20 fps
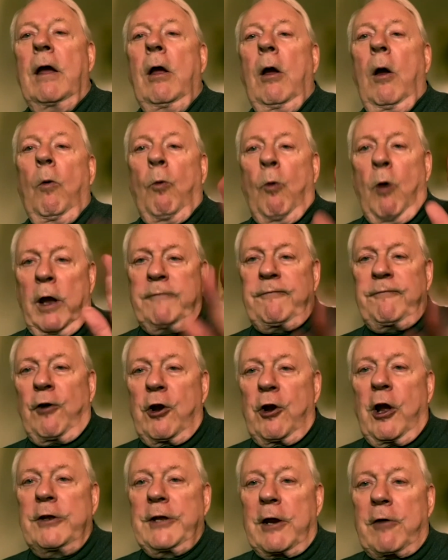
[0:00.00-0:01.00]
1 foot
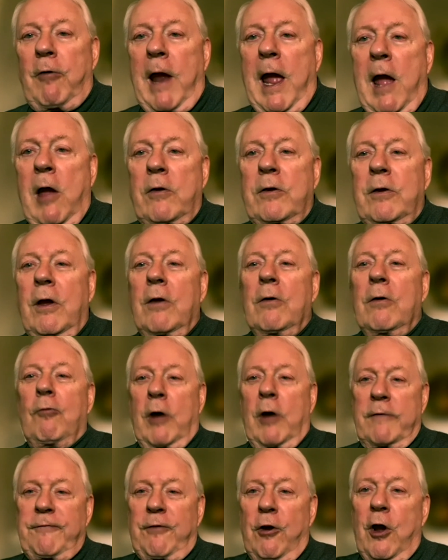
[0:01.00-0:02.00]
on the ground,
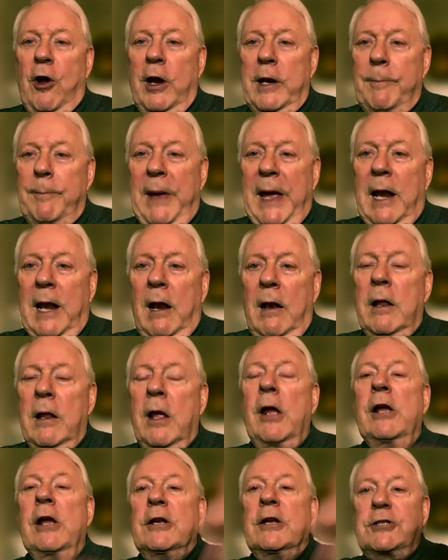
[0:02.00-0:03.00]
1 foot on the pedal,
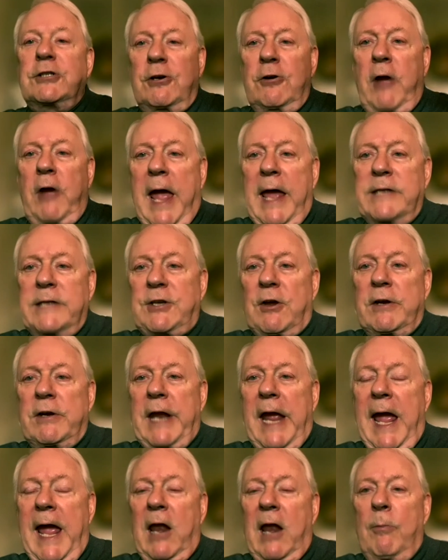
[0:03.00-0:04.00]
2 hands on the
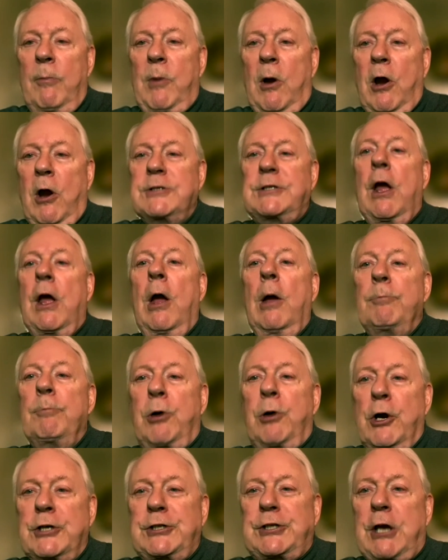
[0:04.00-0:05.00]
handlebars,
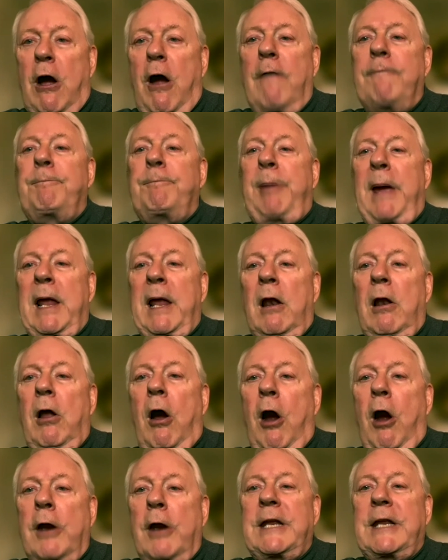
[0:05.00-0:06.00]
push off, pedal
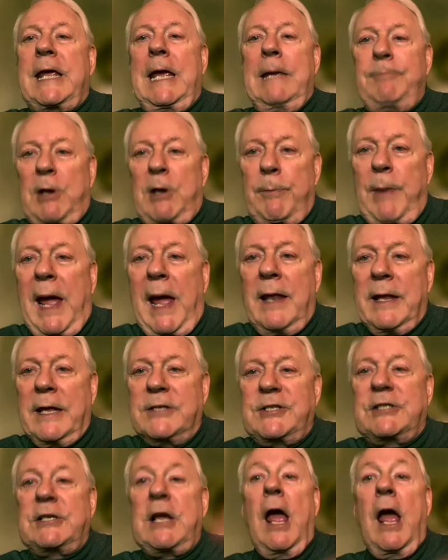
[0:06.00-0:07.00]
hard, keep your
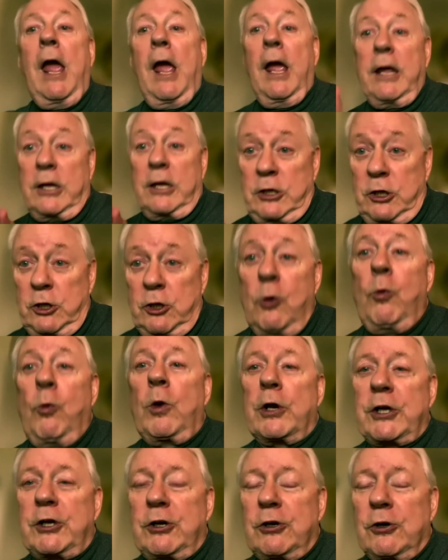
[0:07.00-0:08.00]
balance. You
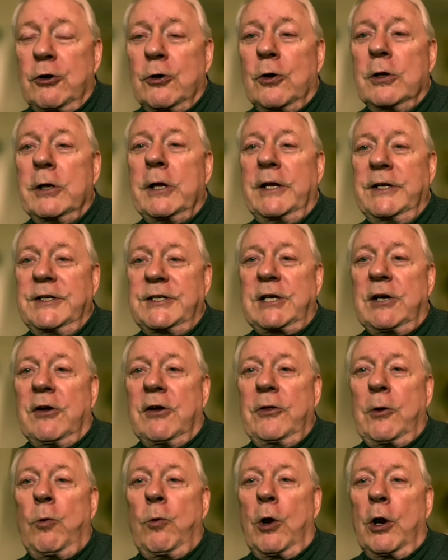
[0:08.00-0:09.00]
were cool until
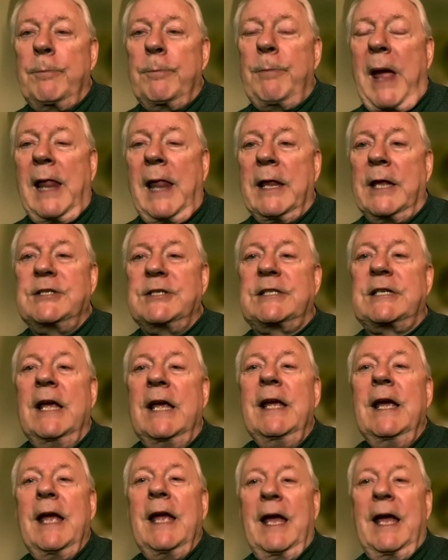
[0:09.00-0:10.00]
the word balance.
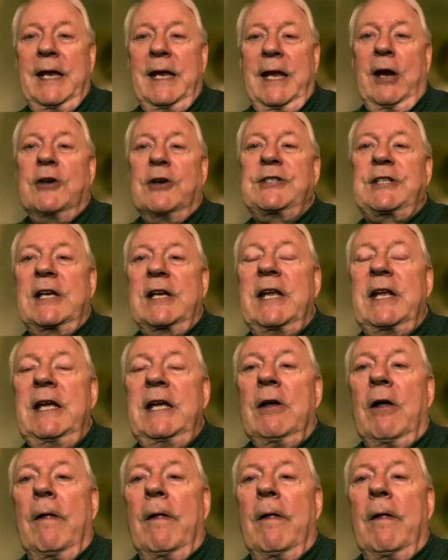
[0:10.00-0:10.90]
And here's the deal: